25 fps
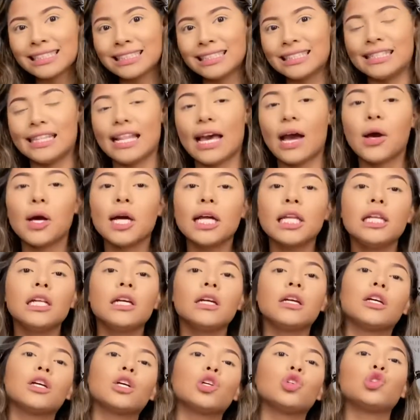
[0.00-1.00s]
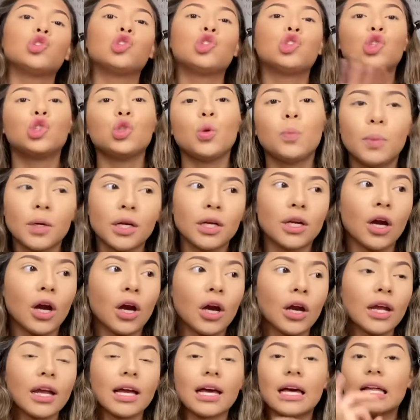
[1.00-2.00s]
Now I look super
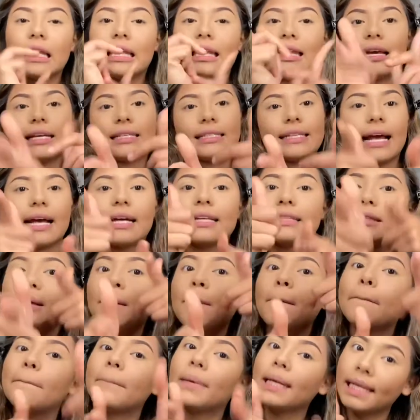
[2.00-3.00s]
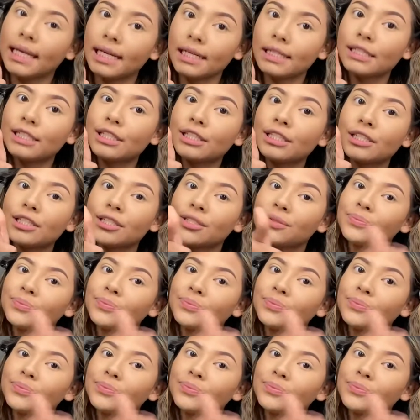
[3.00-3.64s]
dark. Let's add some blush.